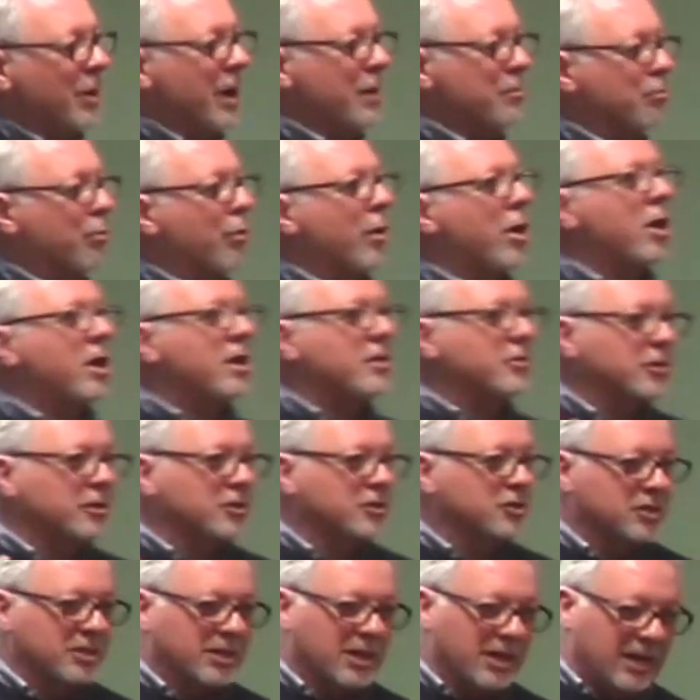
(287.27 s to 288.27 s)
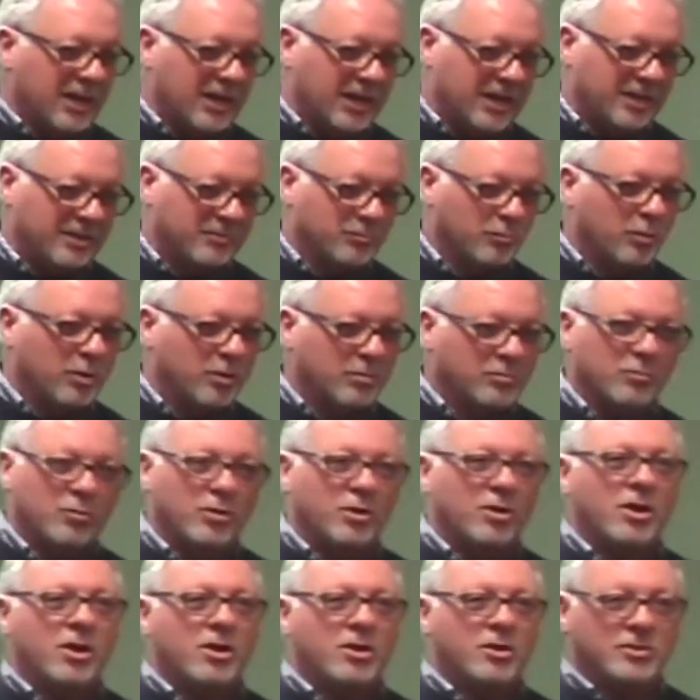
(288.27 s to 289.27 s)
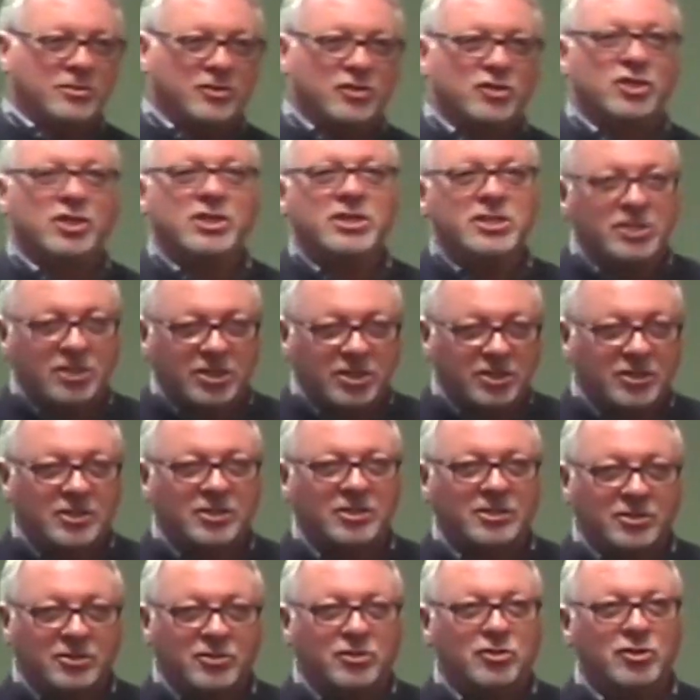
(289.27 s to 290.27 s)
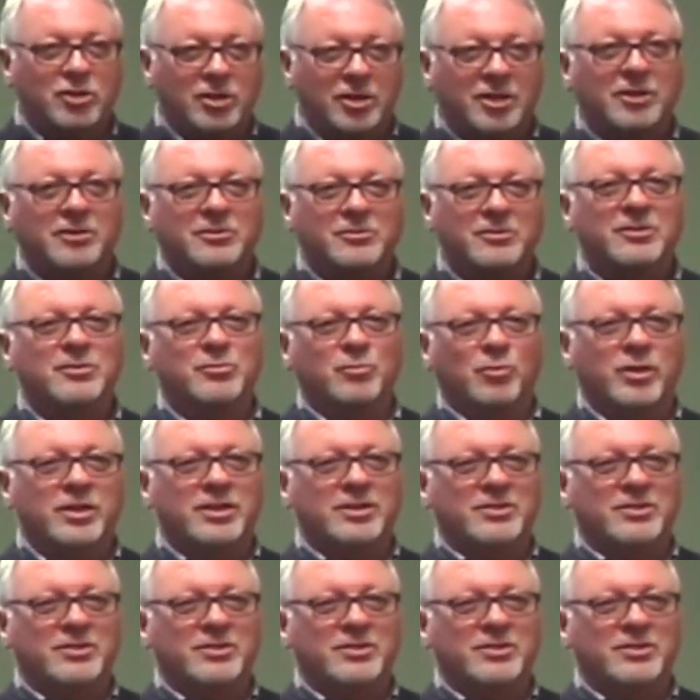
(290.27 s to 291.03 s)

and, my brothers and I, we're, we're all geniuses, you know.